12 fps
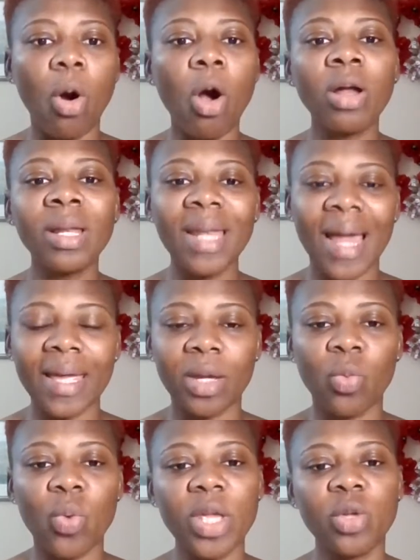
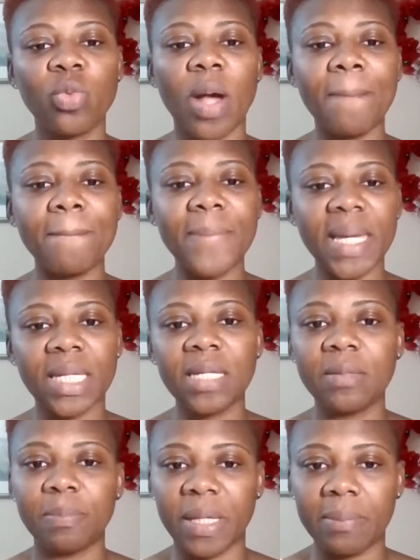unlike when you are
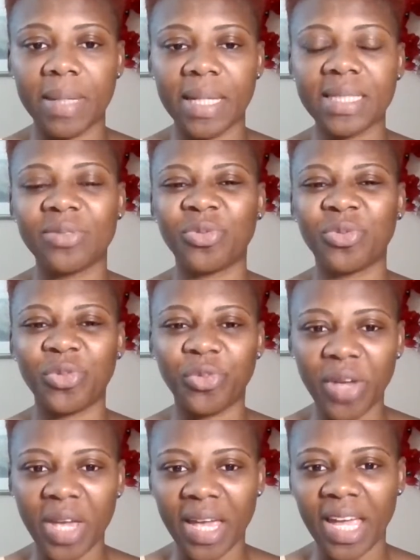making payments
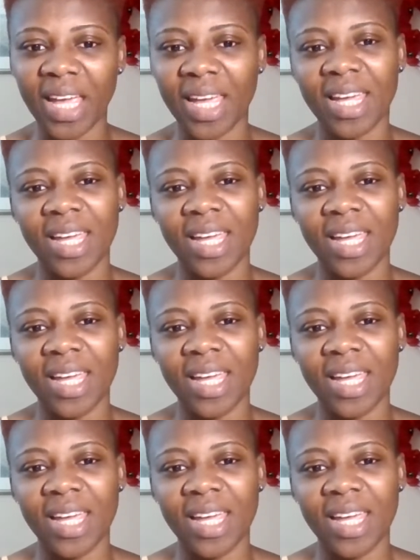via